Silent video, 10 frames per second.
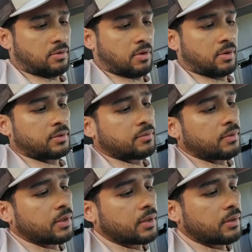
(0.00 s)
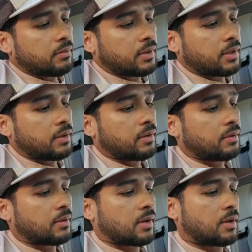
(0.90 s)
Sorry, it's really
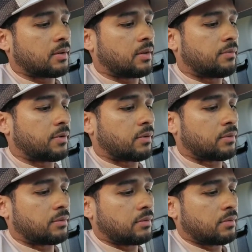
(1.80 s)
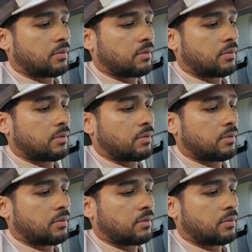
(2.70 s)
kind of difficult,